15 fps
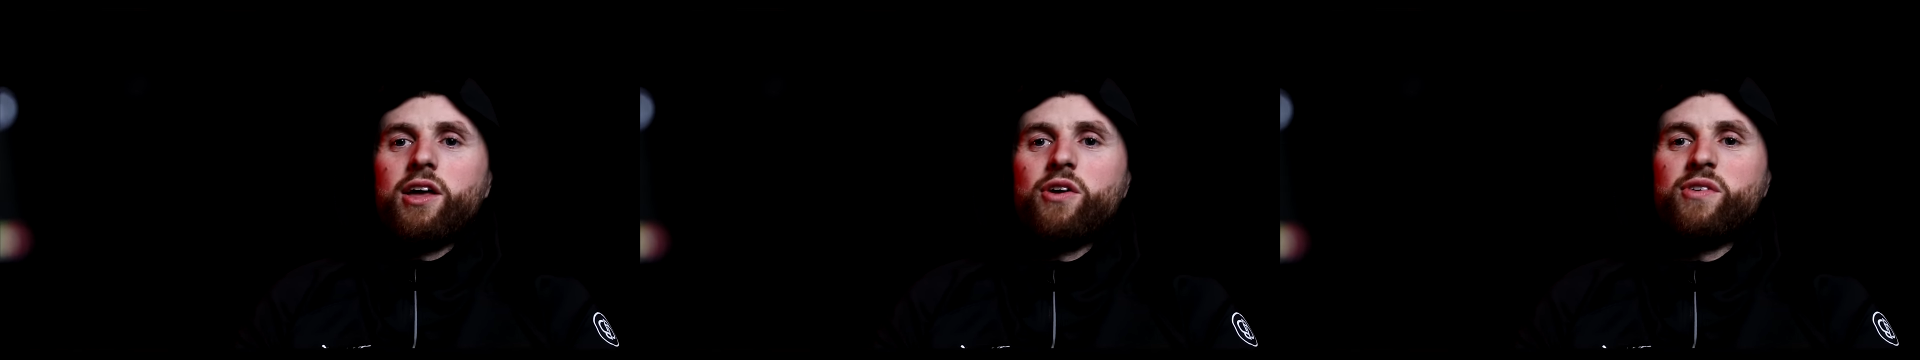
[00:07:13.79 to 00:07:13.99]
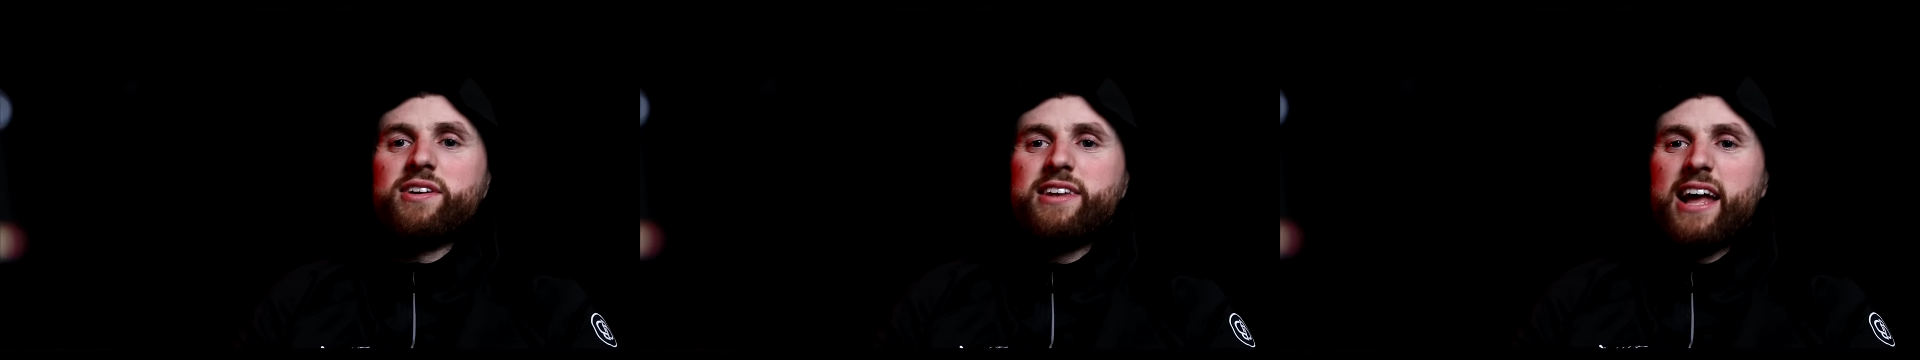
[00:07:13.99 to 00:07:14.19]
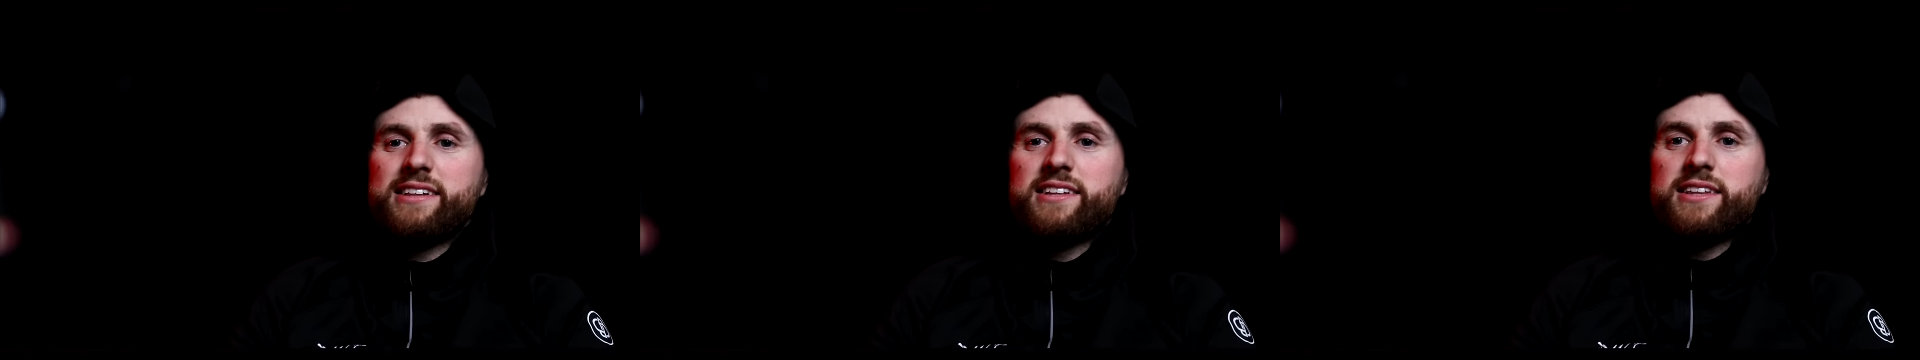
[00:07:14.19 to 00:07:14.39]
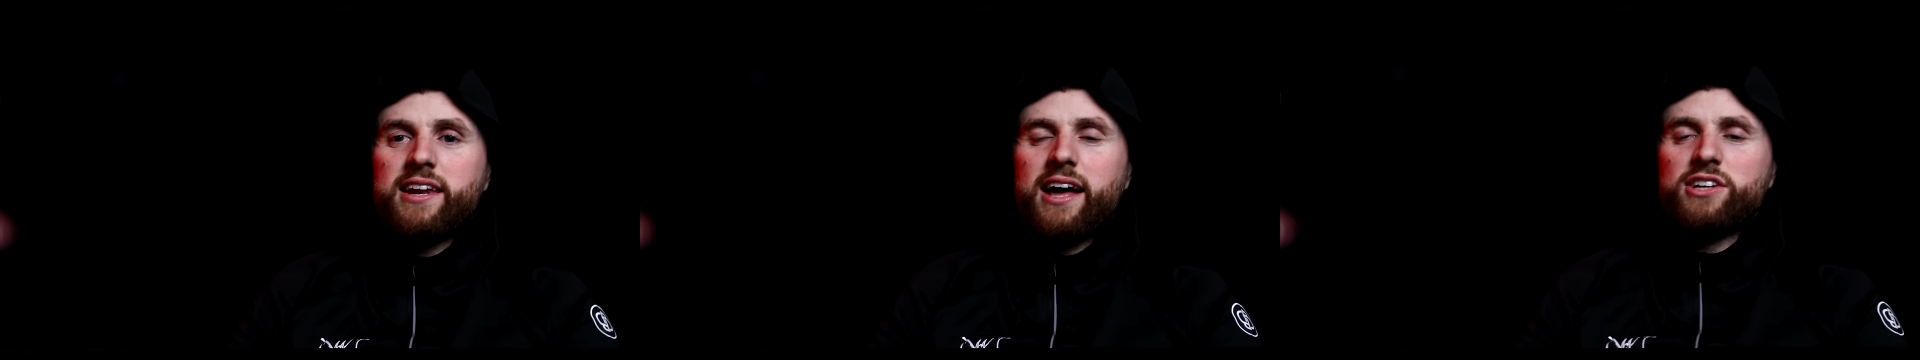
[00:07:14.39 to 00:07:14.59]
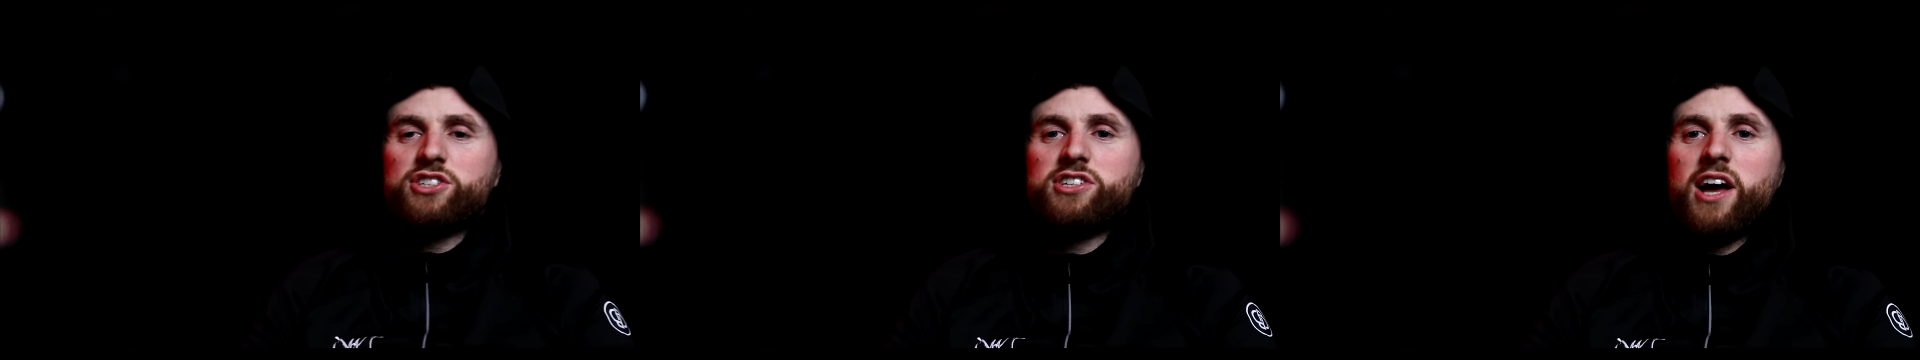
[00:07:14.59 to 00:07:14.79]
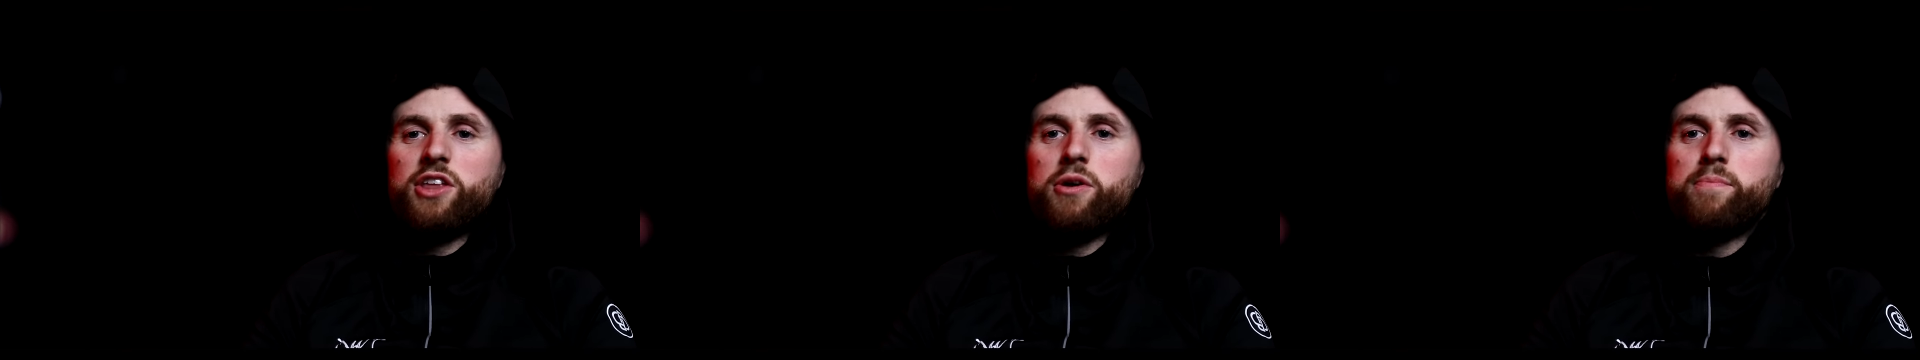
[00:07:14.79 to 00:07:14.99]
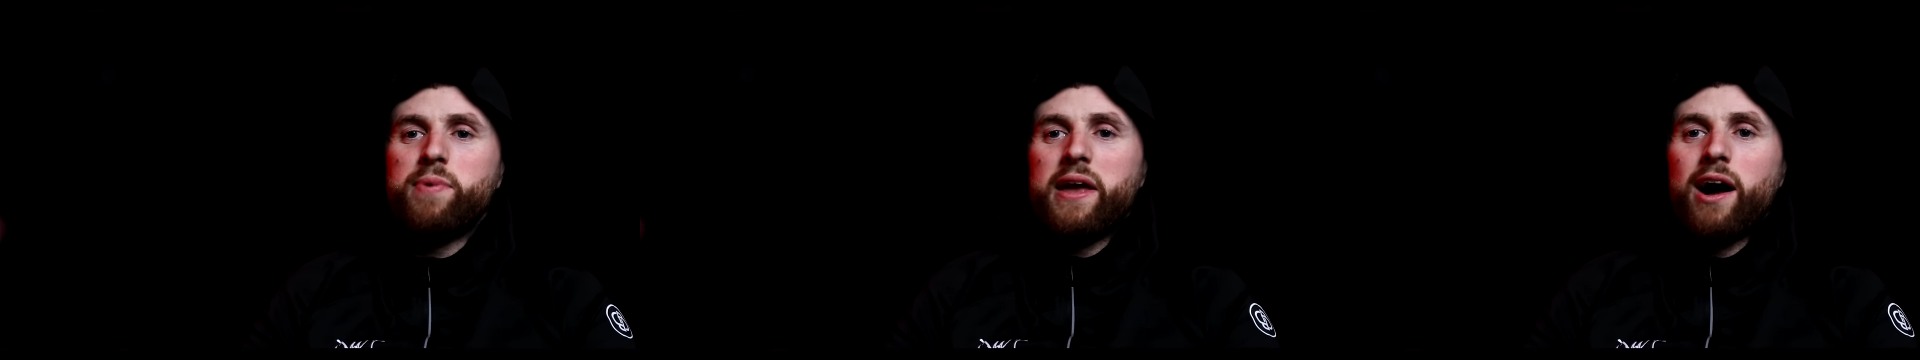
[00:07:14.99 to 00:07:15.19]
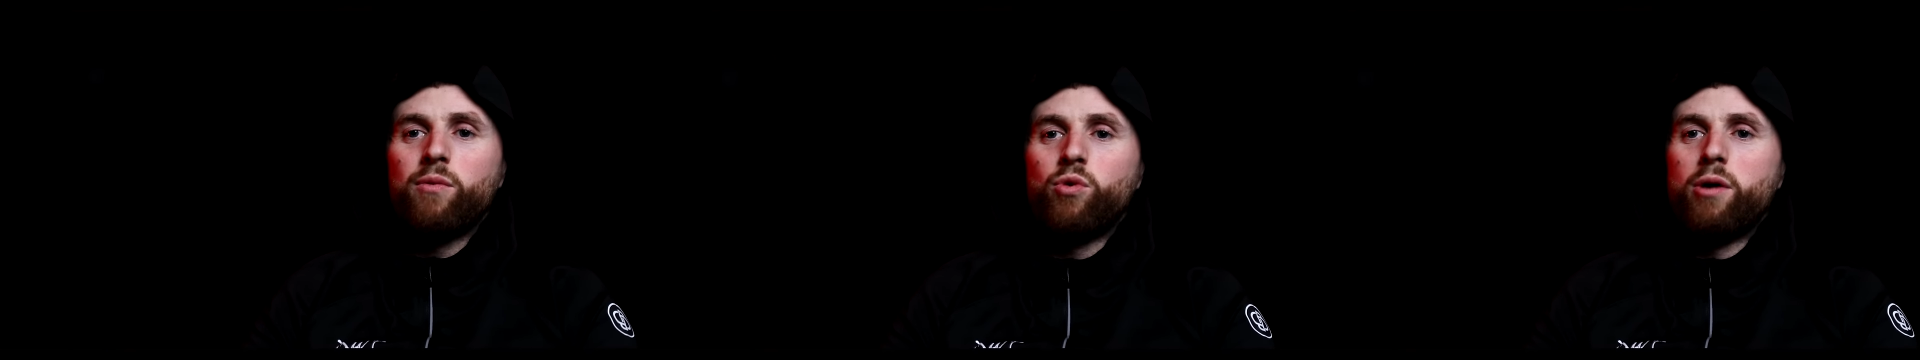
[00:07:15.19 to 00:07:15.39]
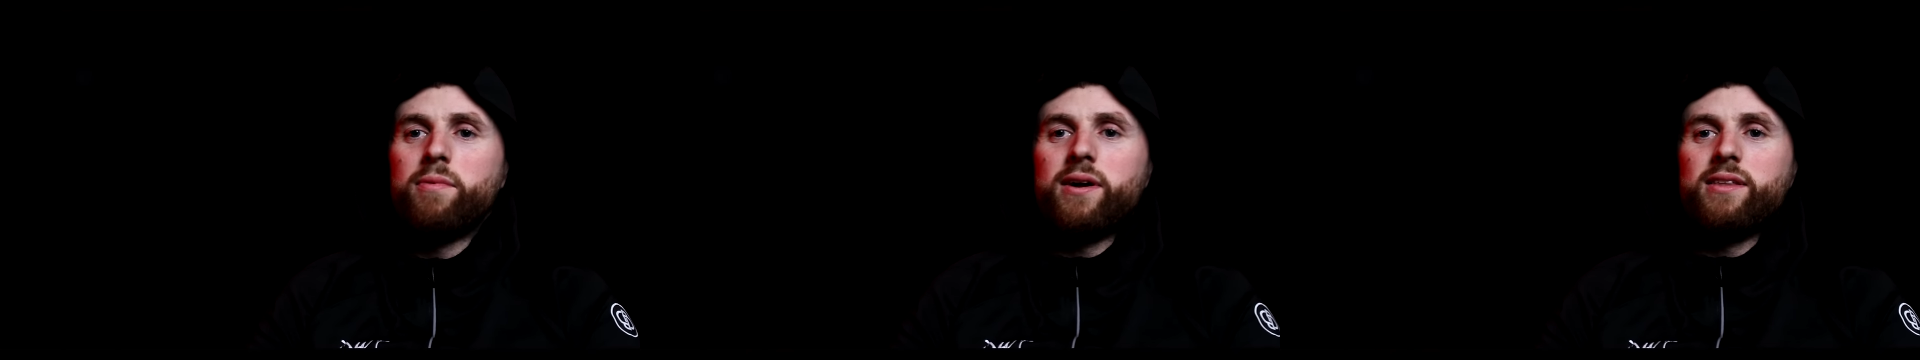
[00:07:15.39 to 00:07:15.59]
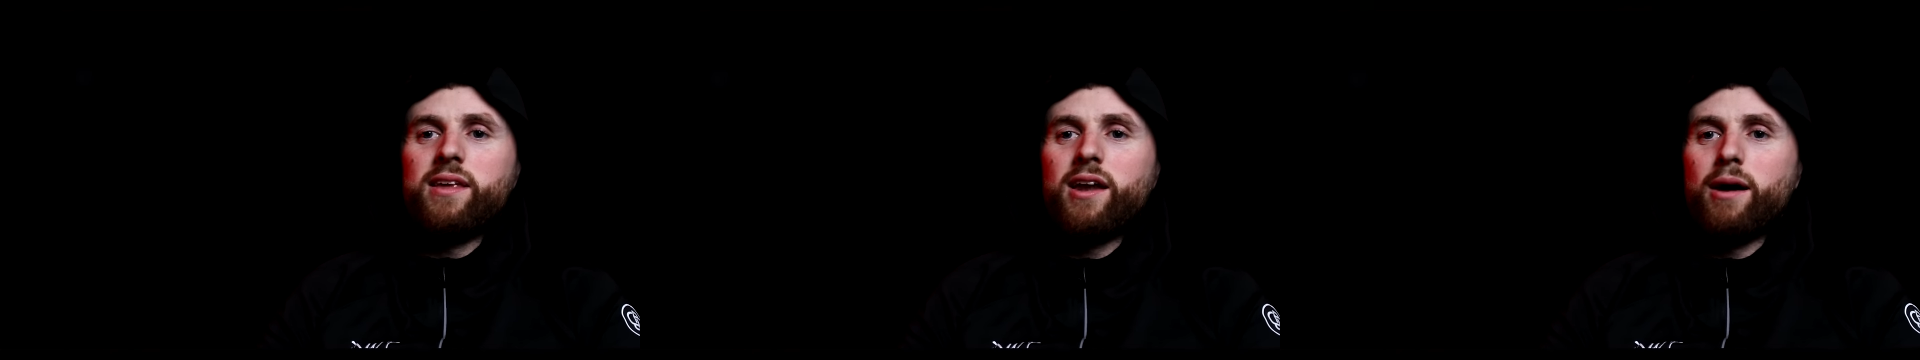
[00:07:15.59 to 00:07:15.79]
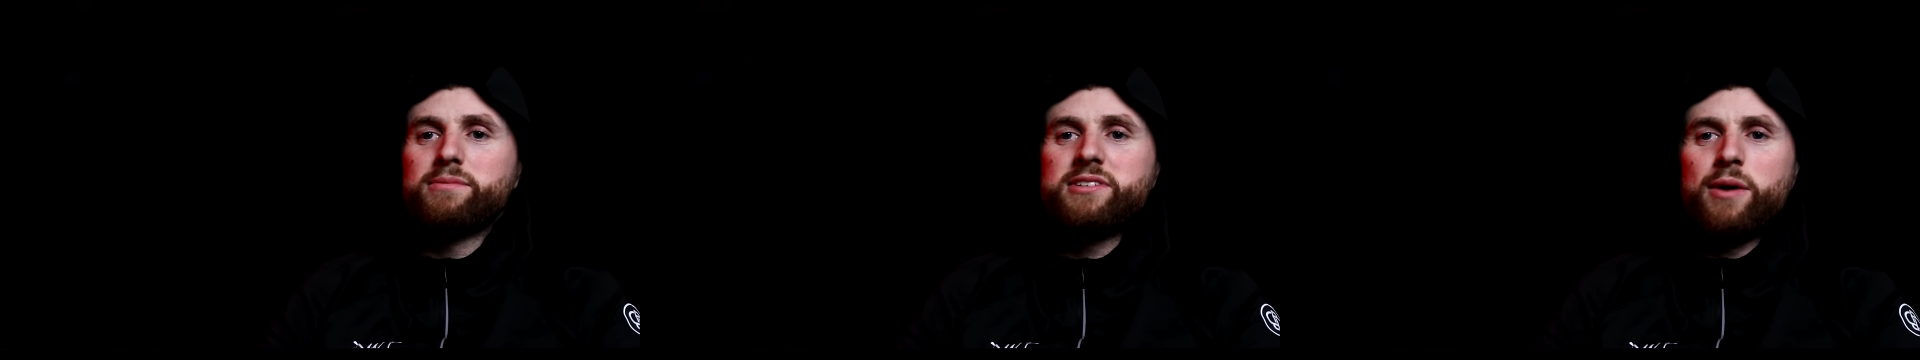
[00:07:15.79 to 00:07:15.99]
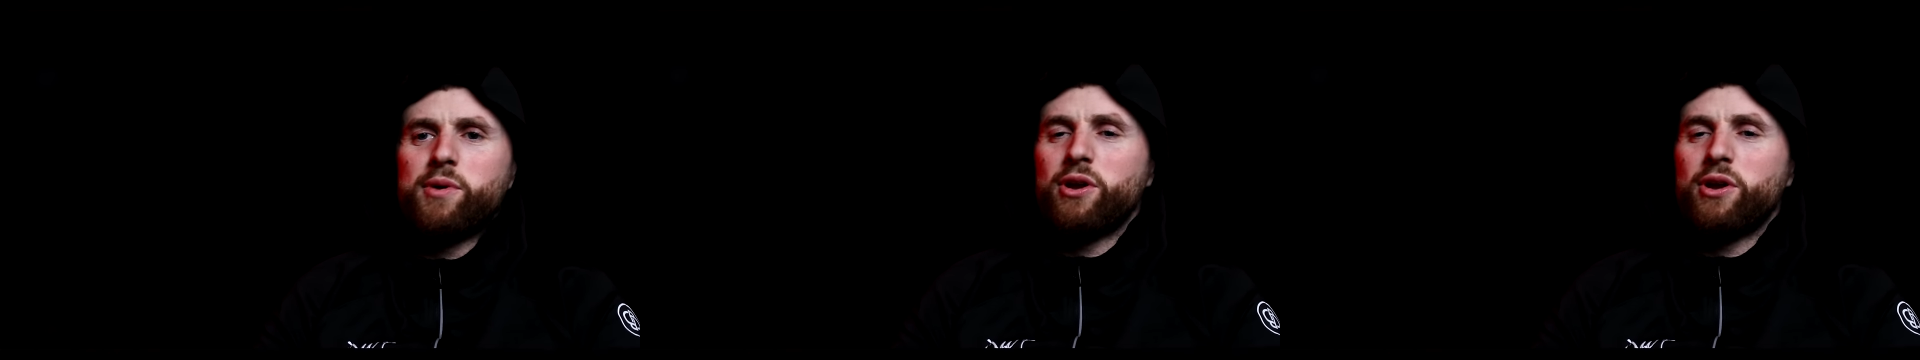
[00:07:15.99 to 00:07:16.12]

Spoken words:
You're addicted to that shit and you beat a woman, you know what I'm saying?